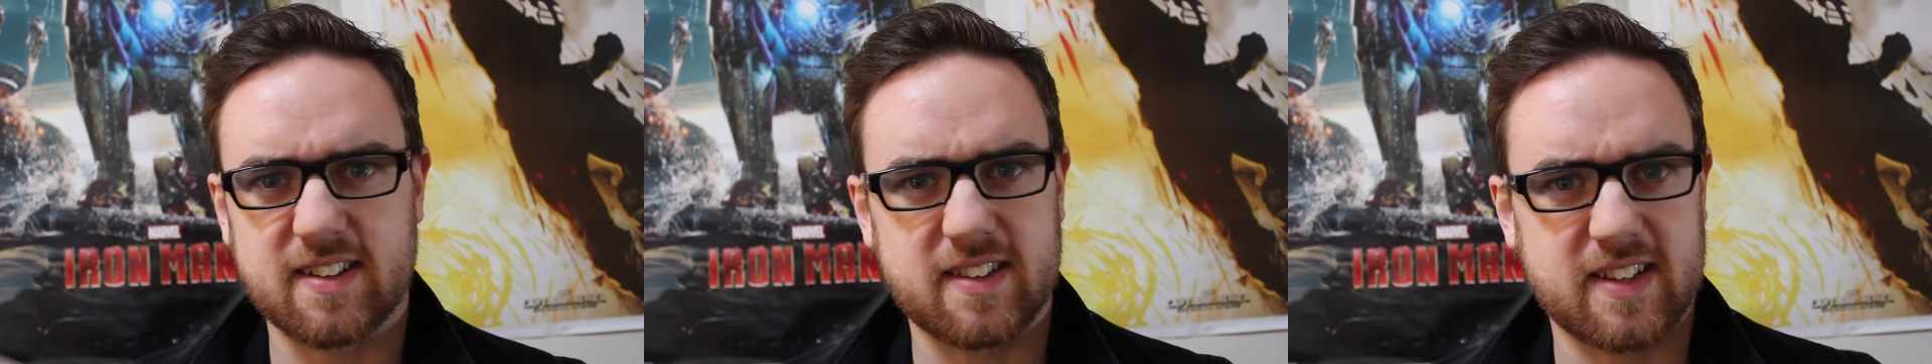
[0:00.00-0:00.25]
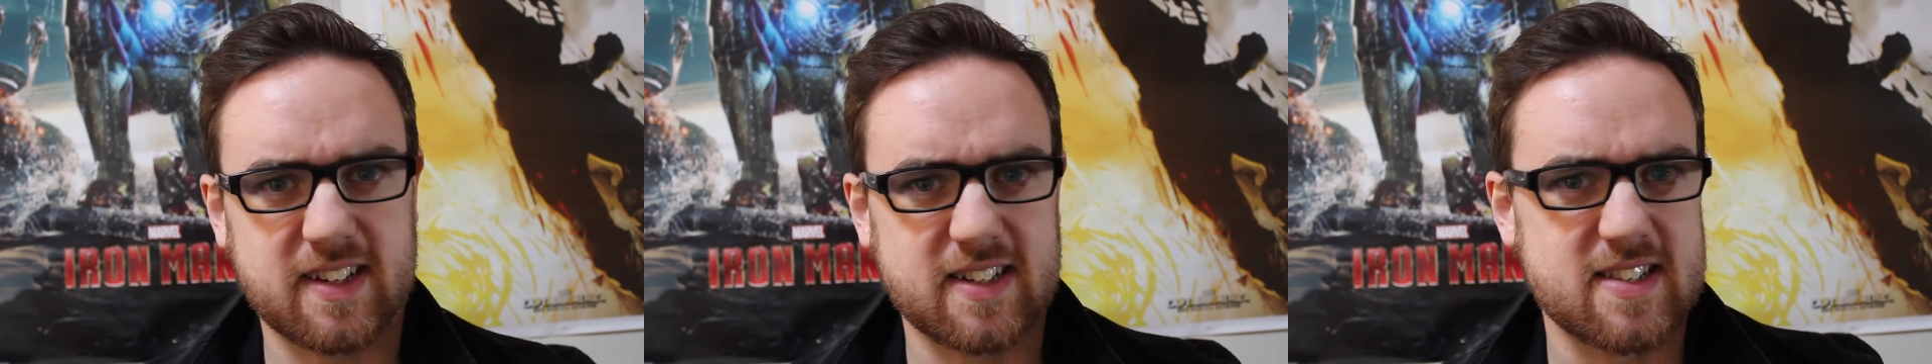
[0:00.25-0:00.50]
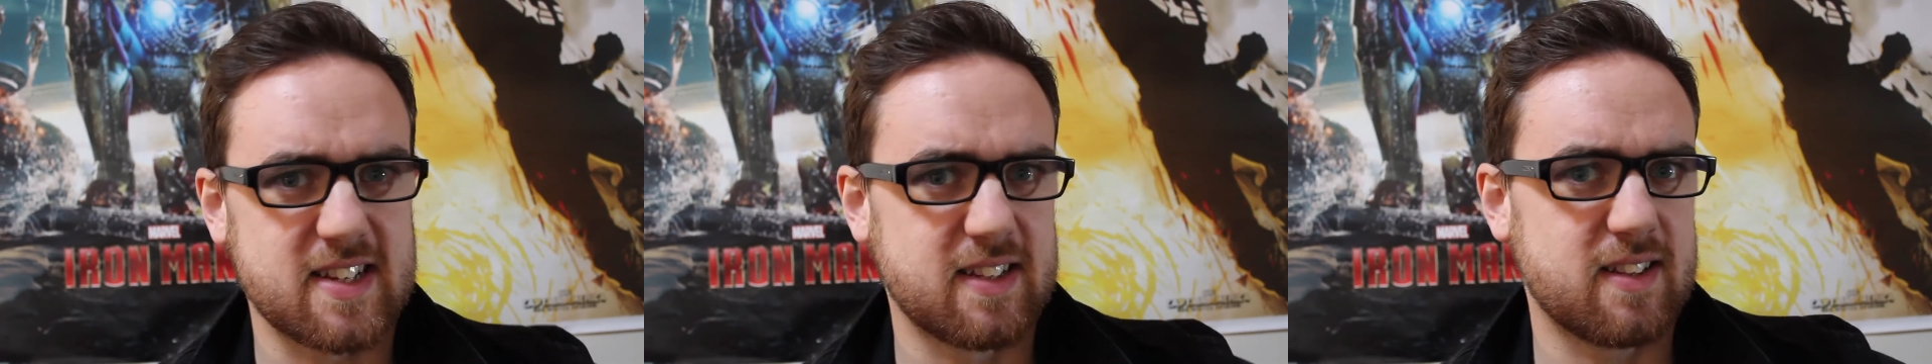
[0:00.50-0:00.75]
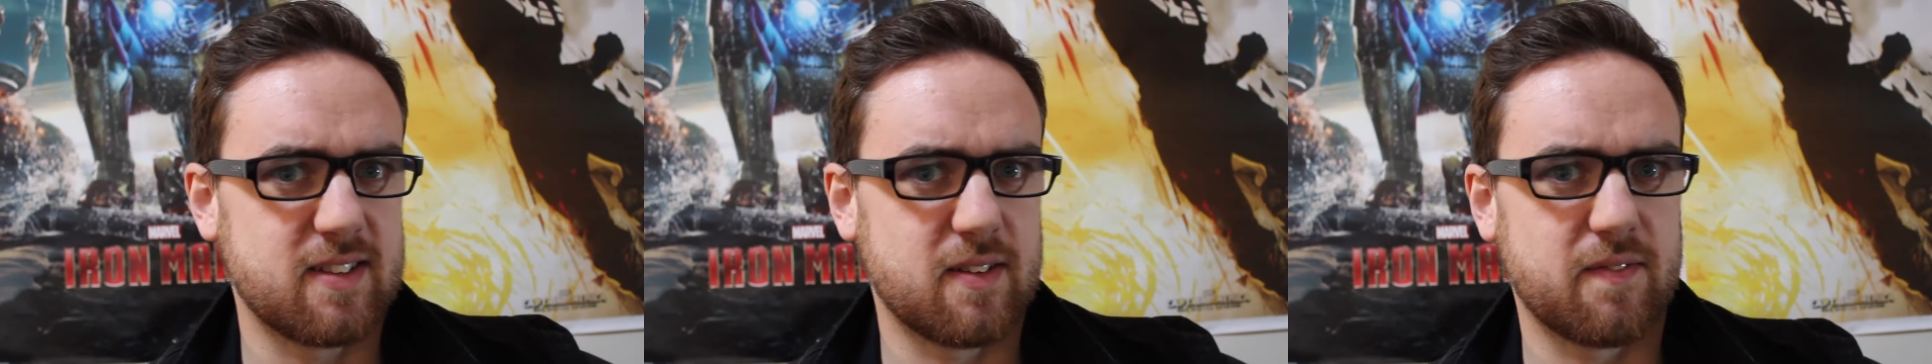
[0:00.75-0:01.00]
and things
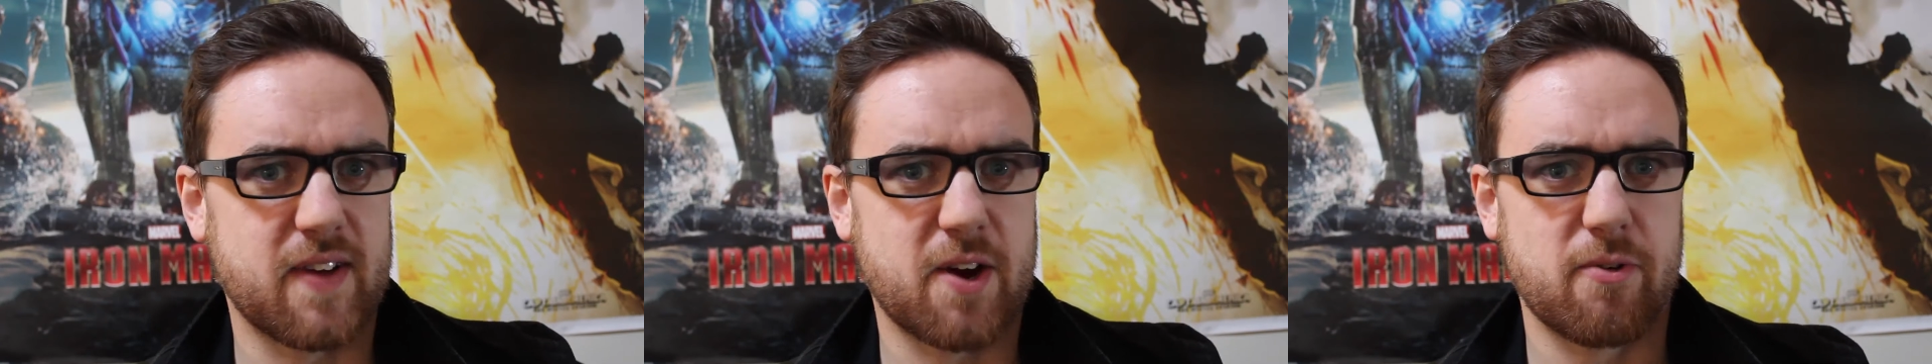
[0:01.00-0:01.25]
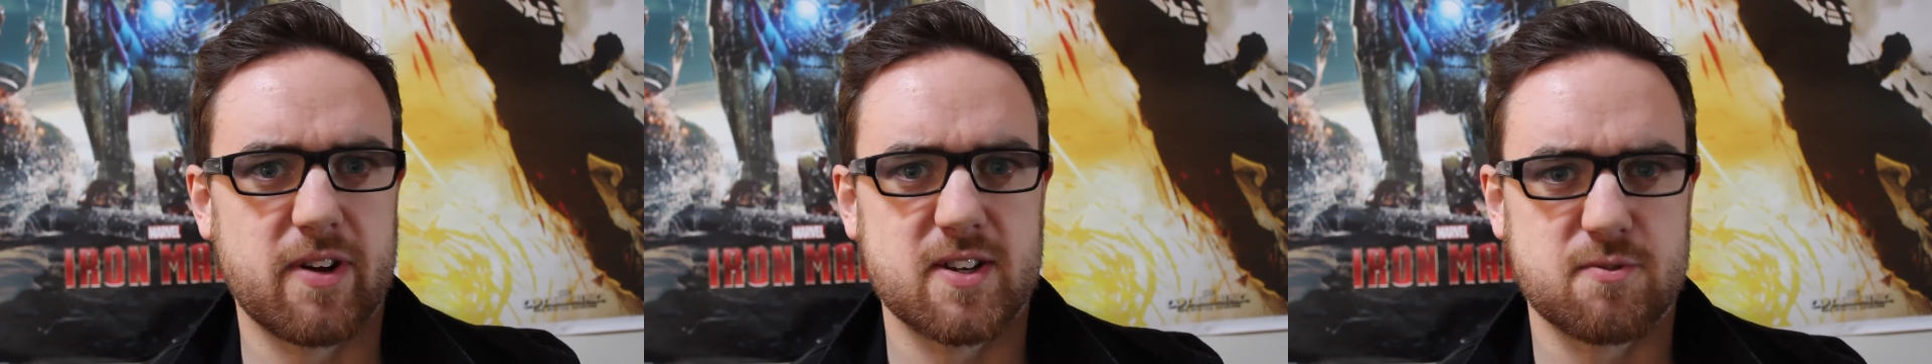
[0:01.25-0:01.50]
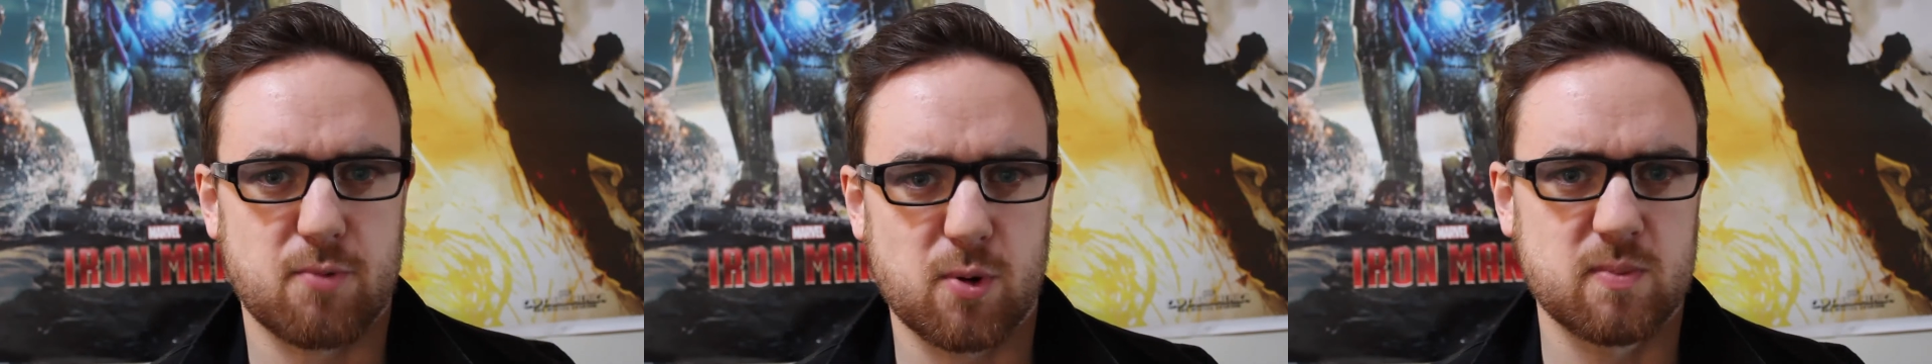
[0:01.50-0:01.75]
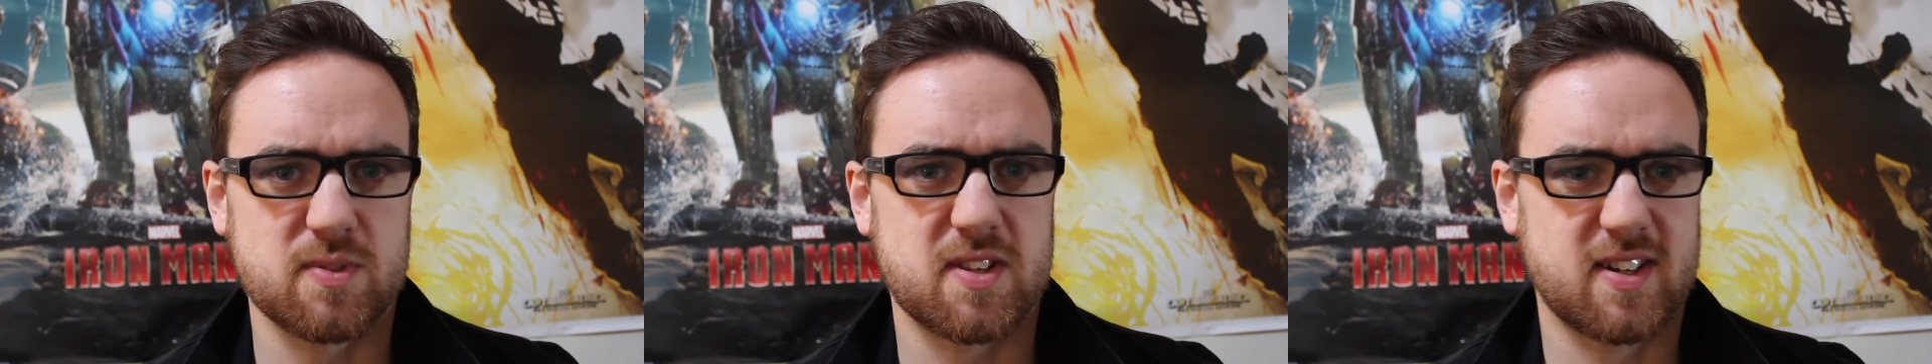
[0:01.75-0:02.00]
in the various
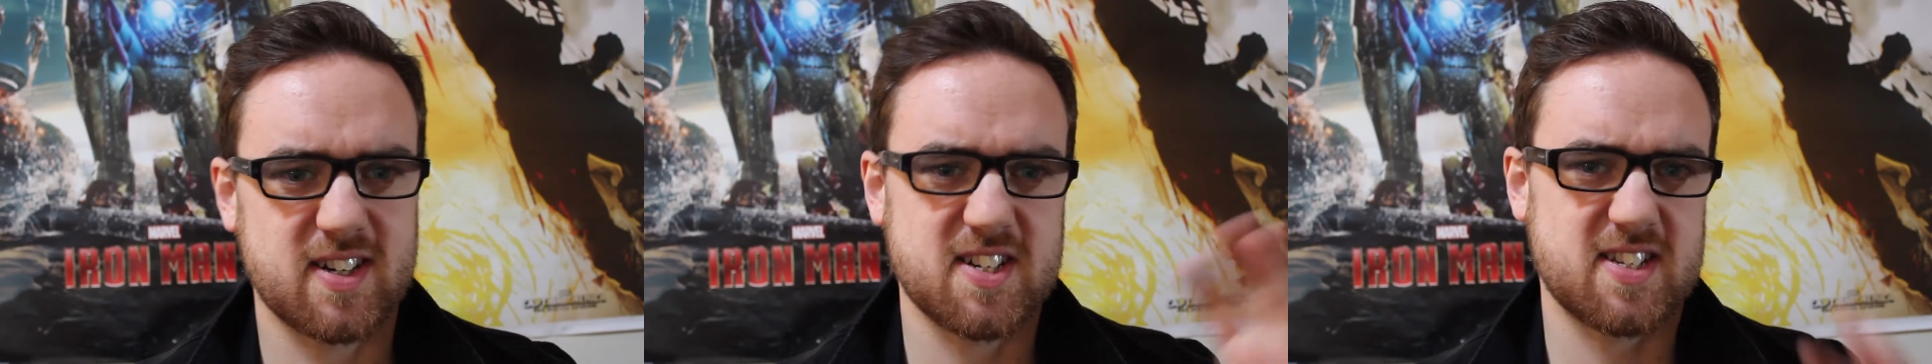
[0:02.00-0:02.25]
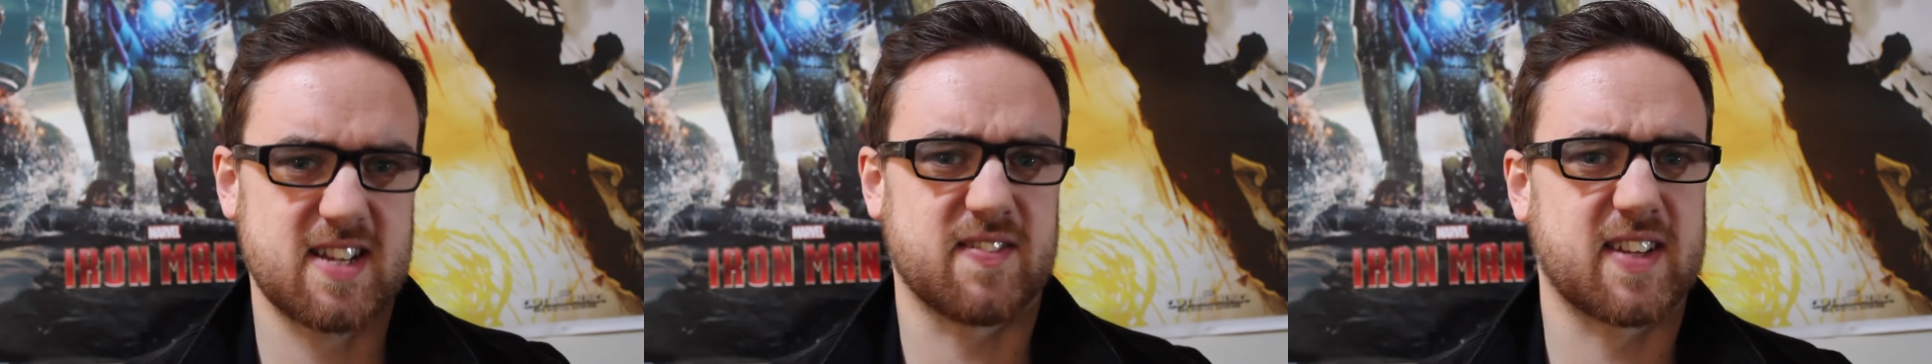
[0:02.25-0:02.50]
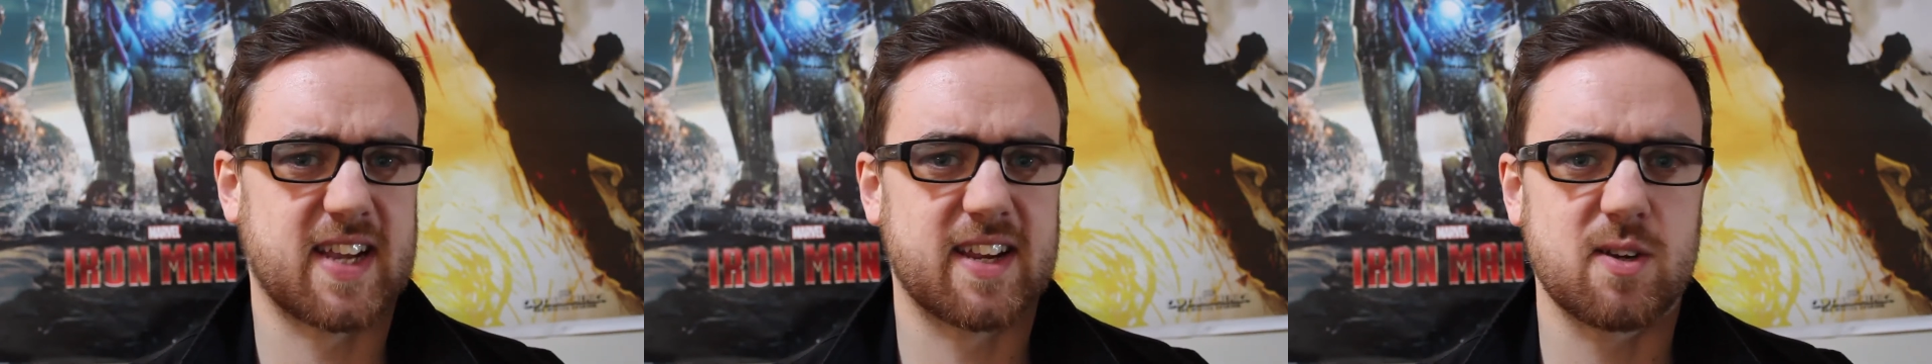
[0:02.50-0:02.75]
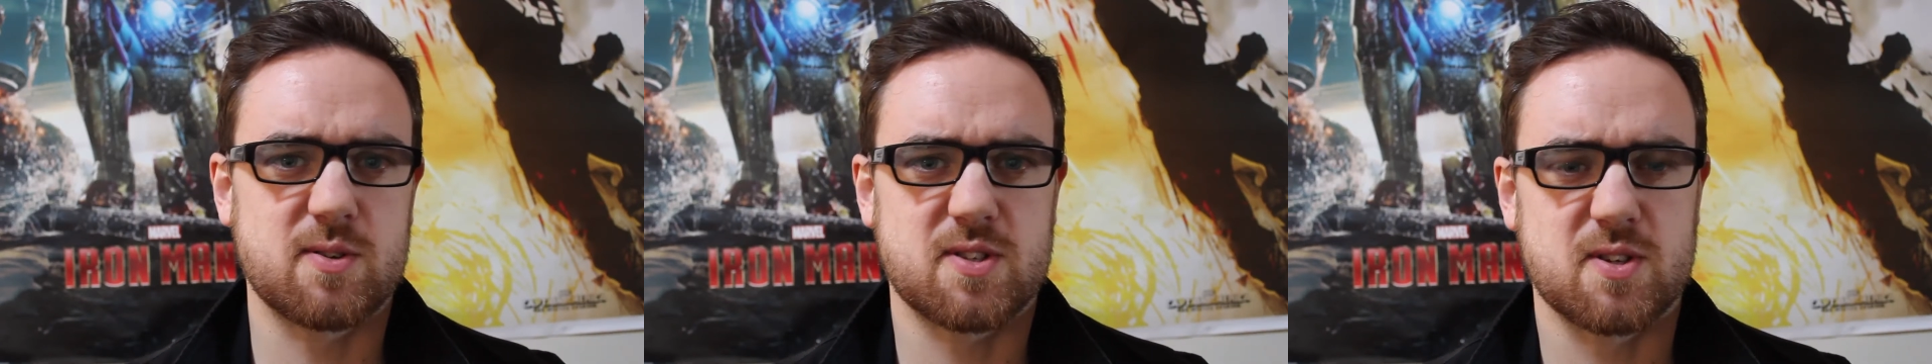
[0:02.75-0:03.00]
rooms that I just have to get
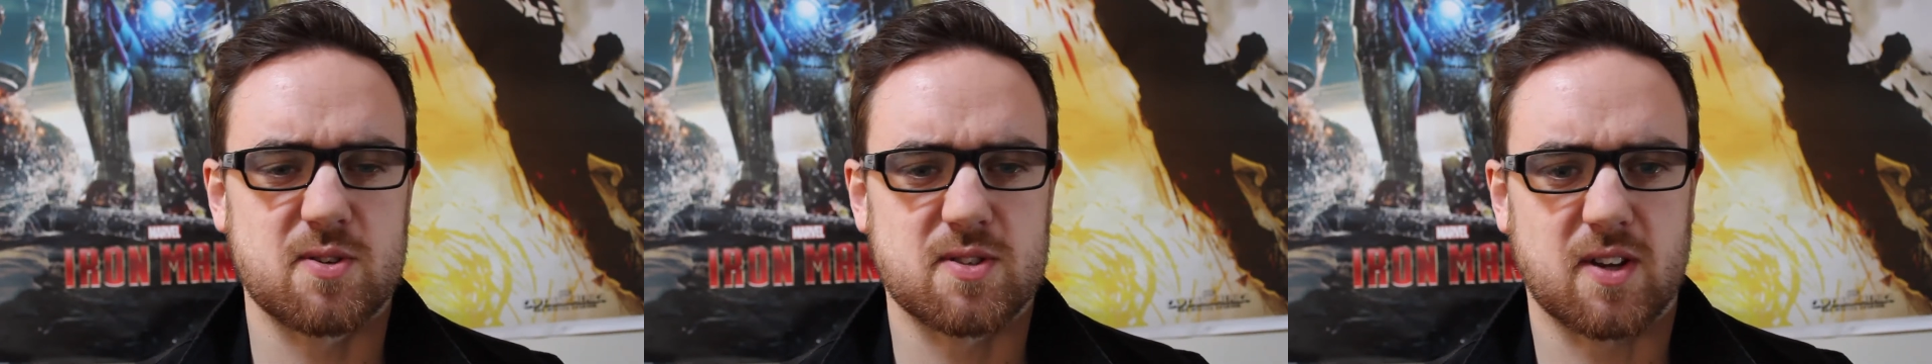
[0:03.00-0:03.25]
used to,